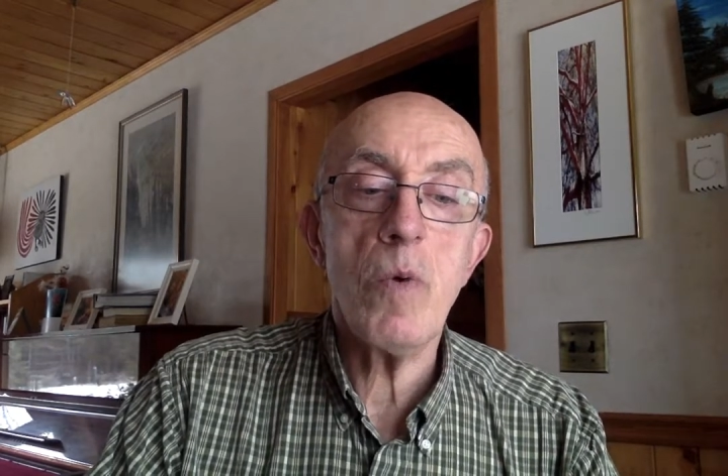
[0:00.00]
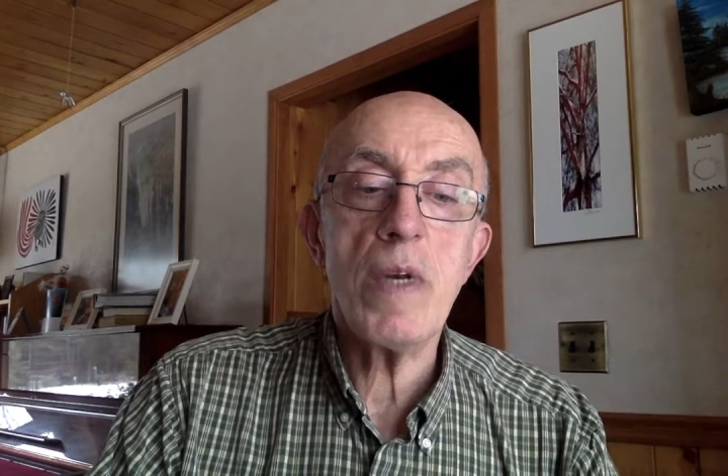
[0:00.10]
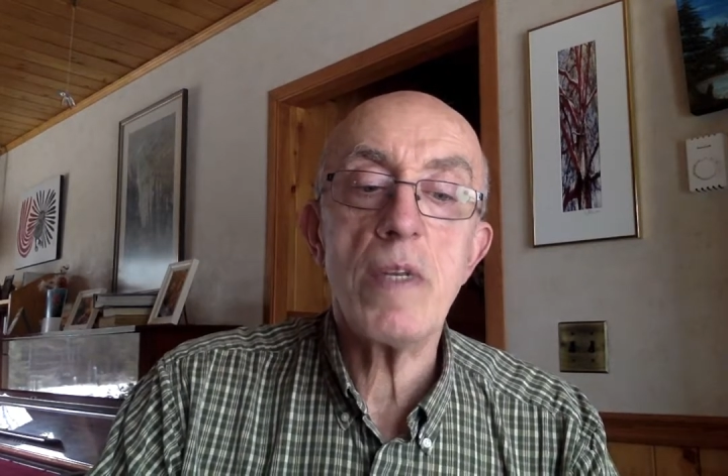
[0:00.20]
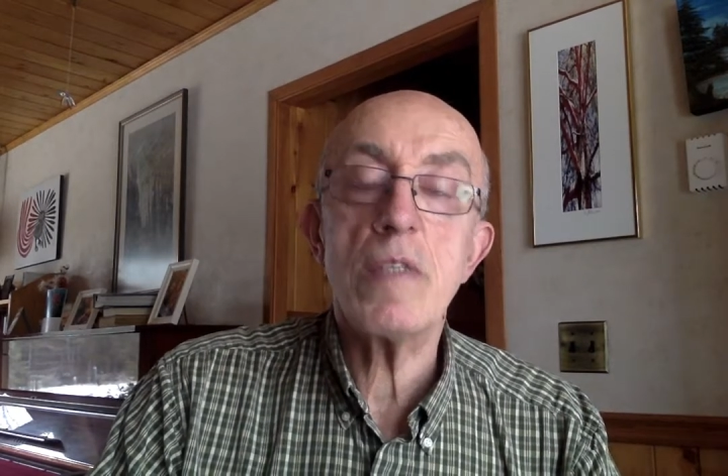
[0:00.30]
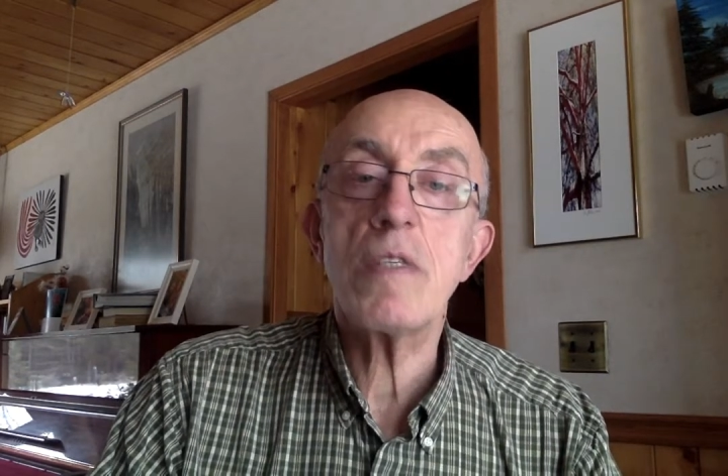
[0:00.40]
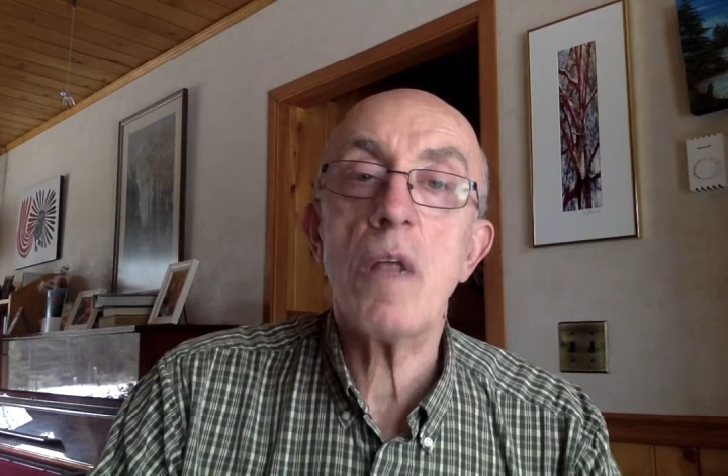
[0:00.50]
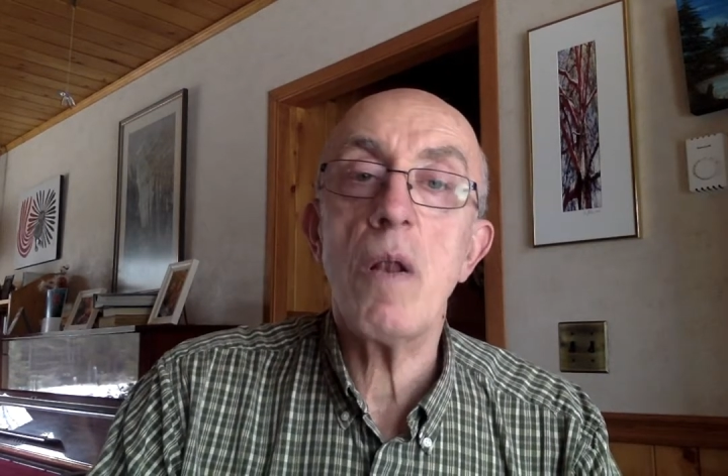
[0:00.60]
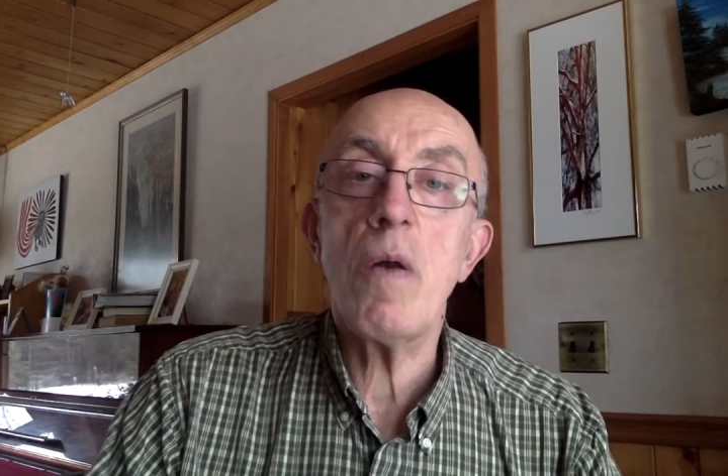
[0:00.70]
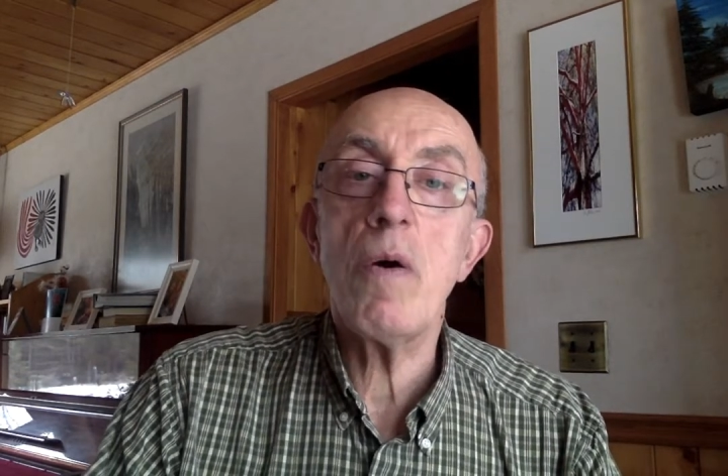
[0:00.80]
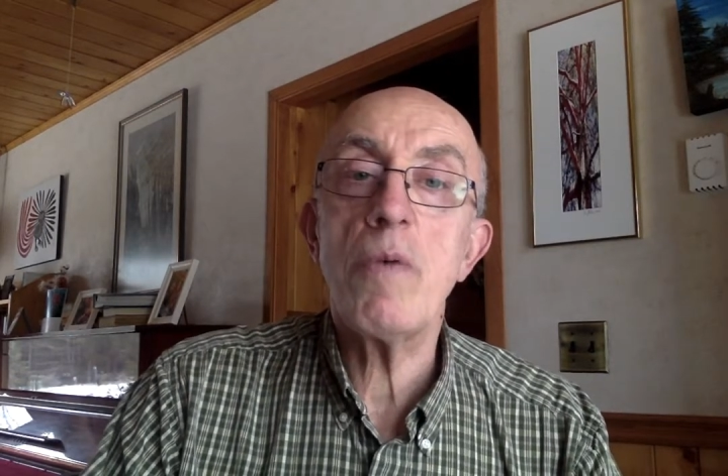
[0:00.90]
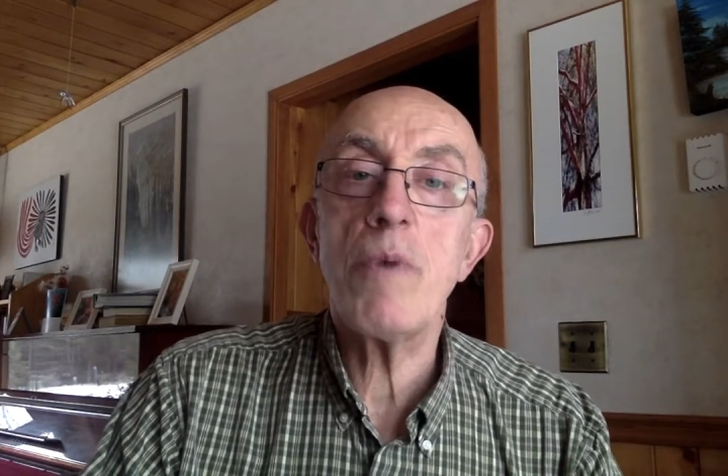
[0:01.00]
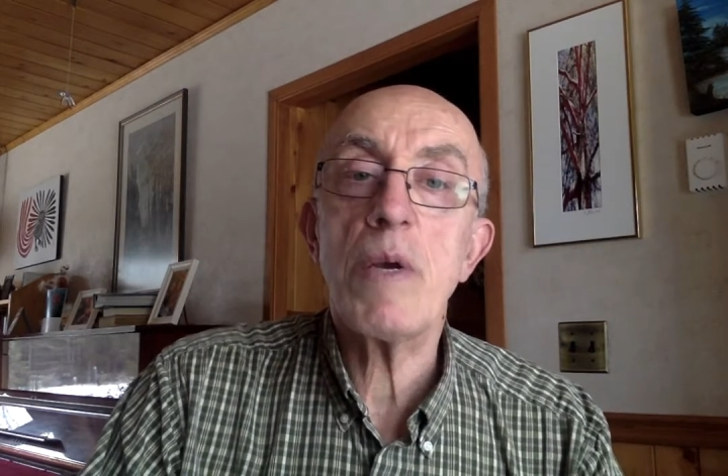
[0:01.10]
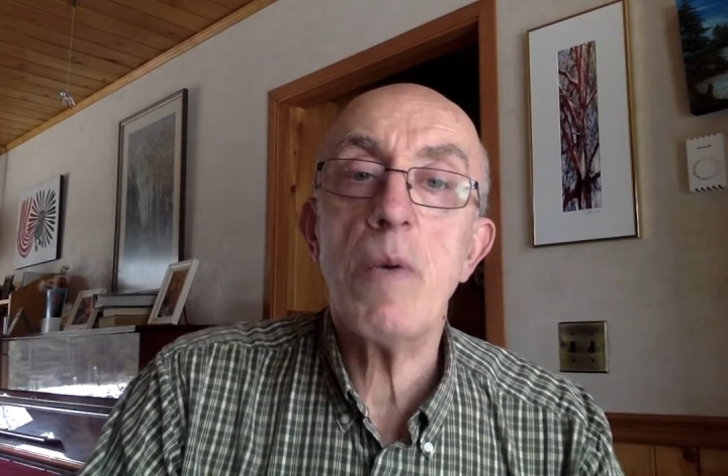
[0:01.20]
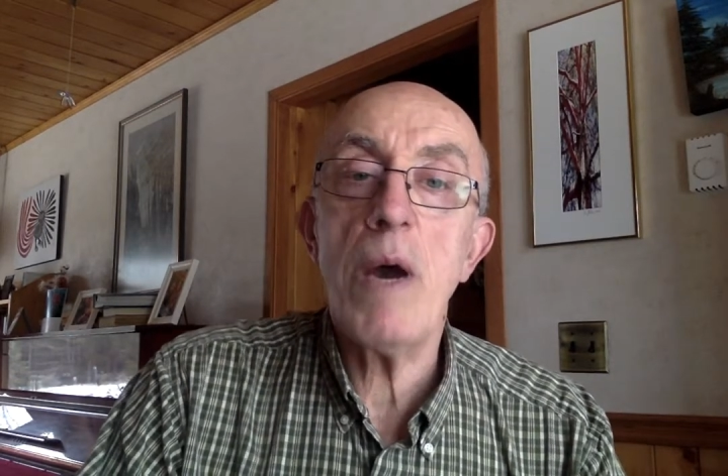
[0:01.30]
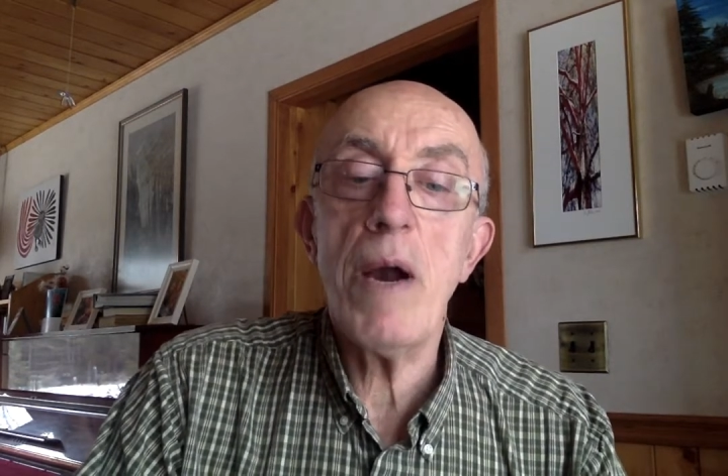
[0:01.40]
what does the Lord
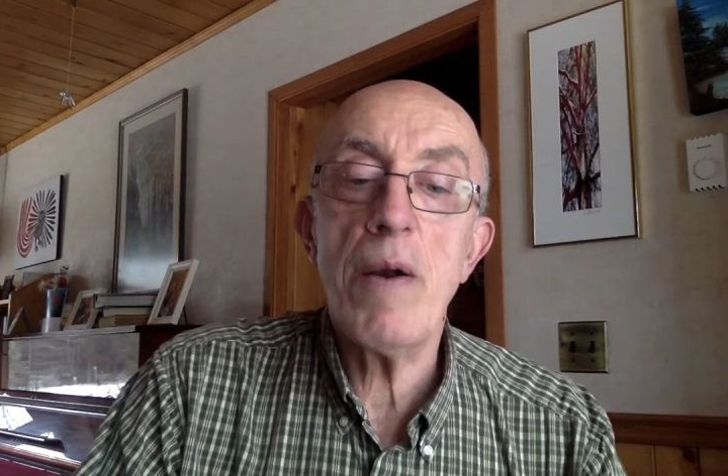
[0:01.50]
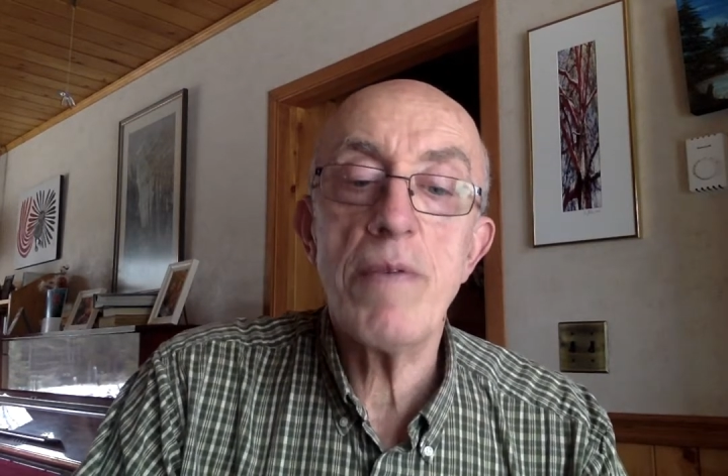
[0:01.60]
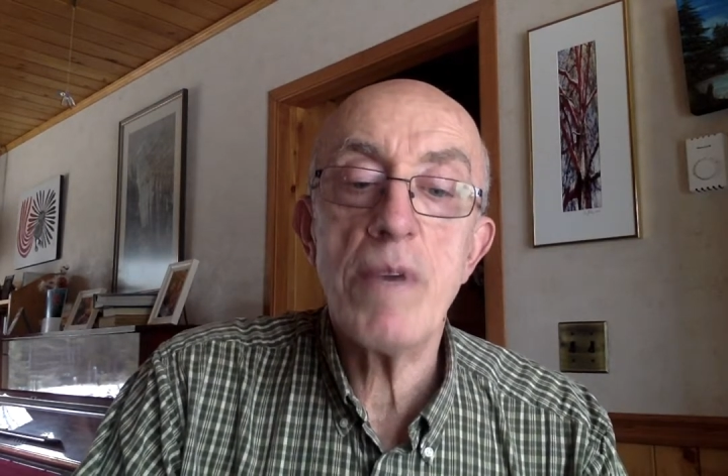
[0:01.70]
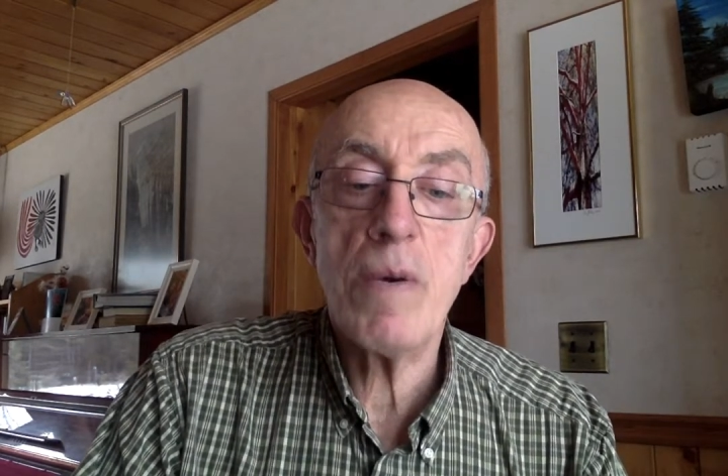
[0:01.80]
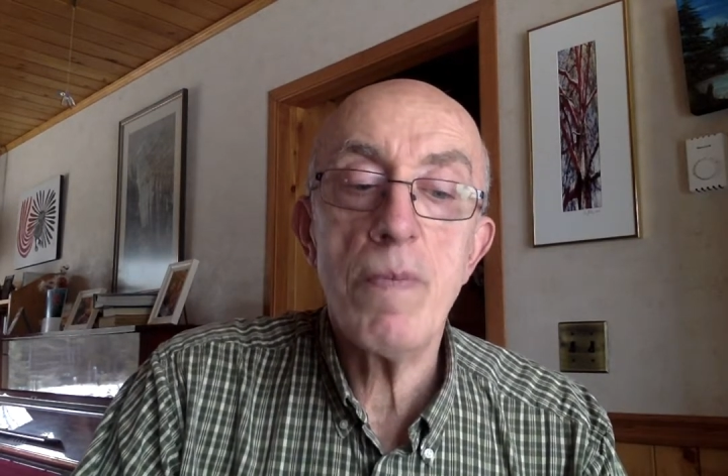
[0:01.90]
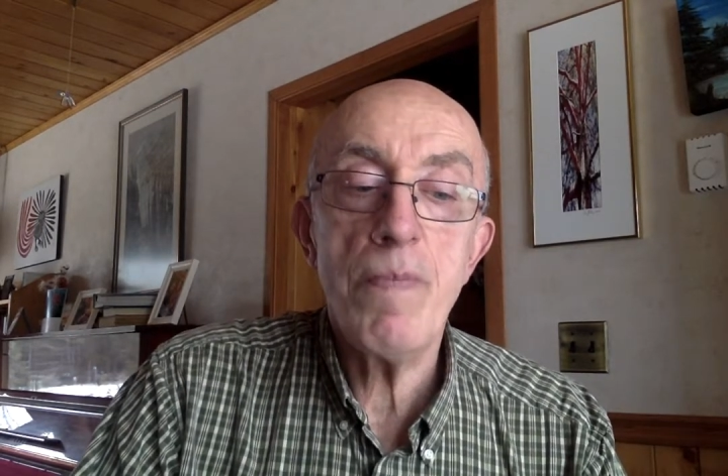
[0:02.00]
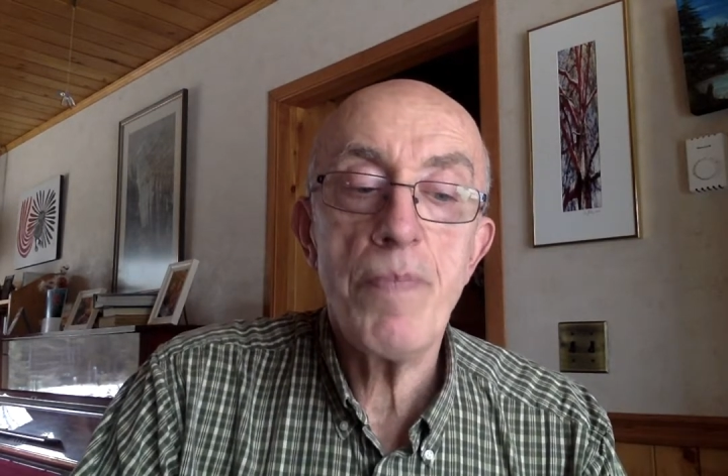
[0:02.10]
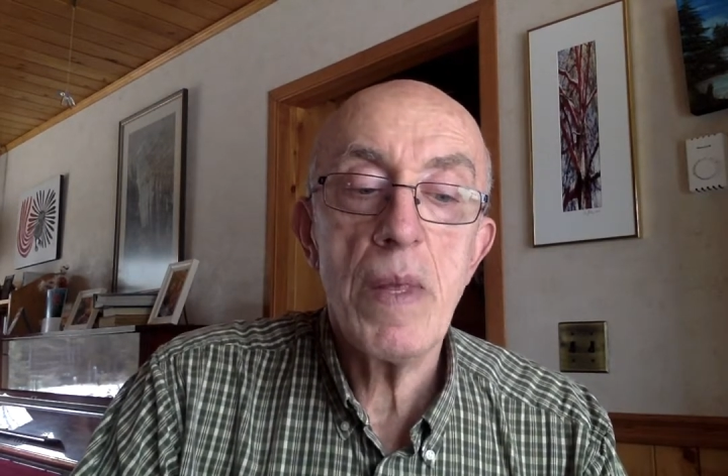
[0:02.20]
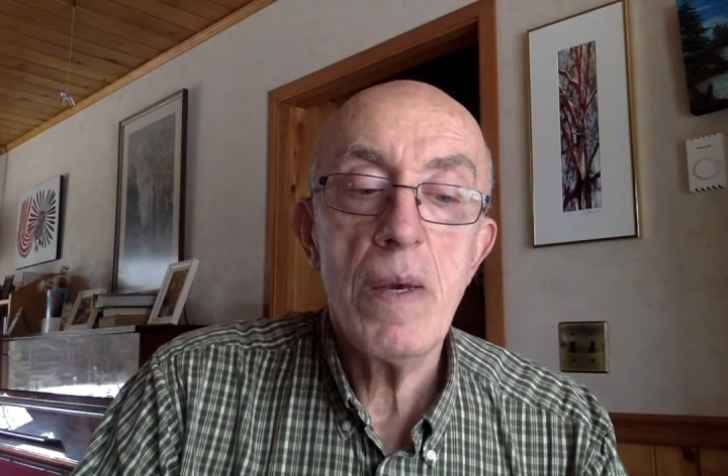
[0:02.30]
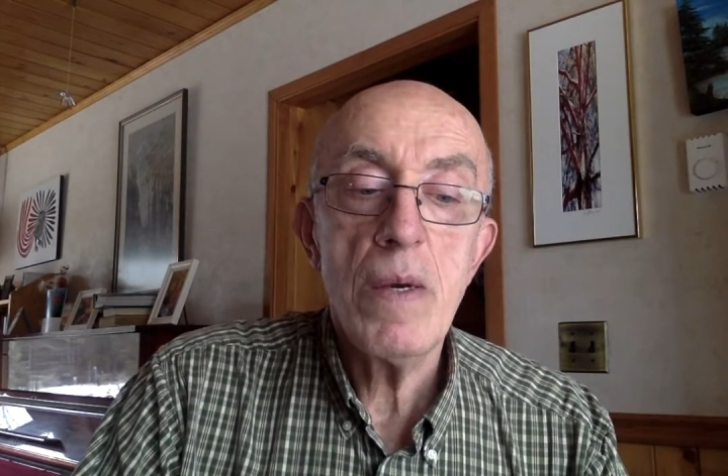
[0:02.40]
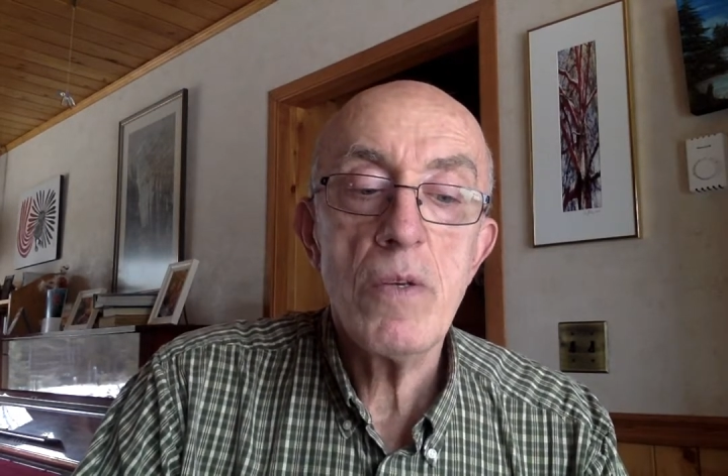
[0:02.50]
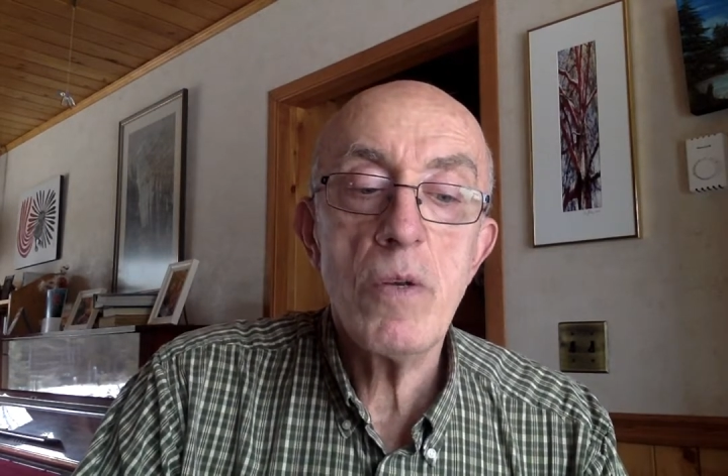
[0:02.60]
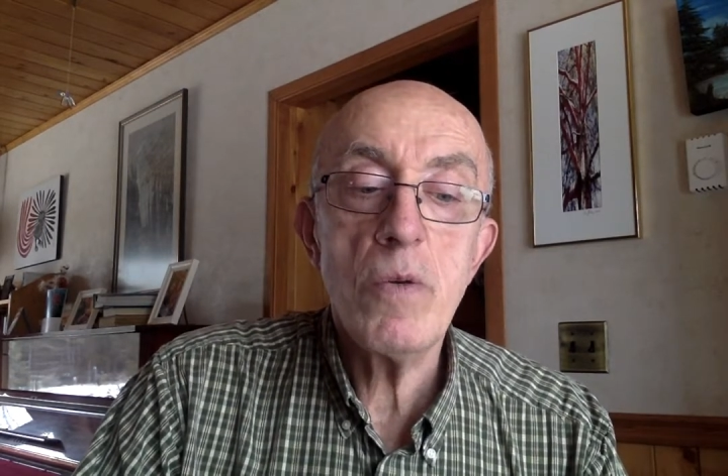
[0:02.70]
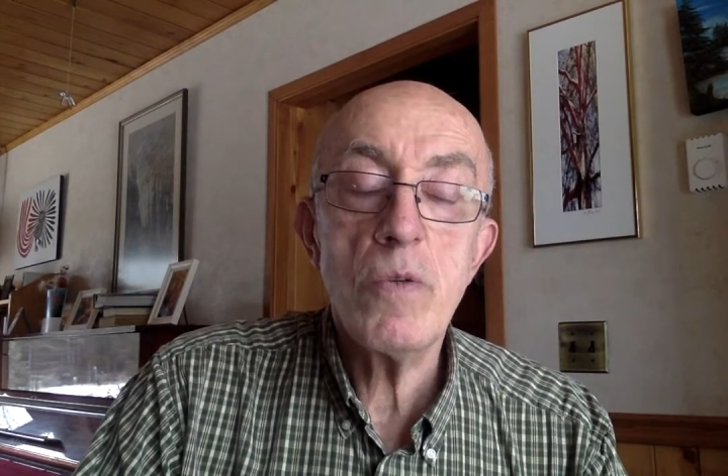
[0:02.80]
require of you? To do